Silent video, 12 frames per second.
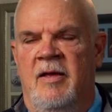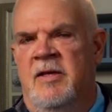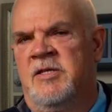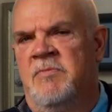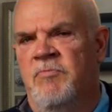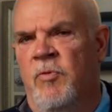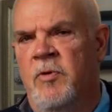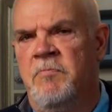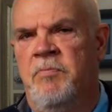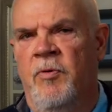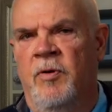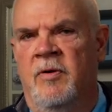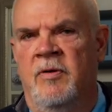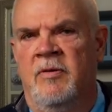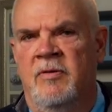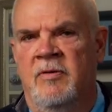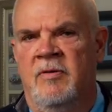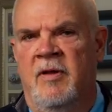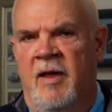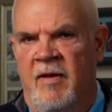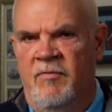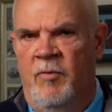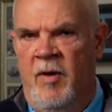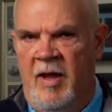Is it more important to
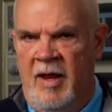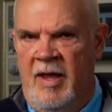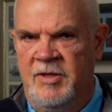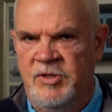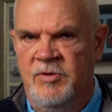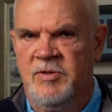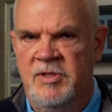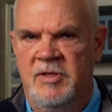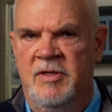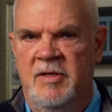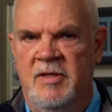have the right answers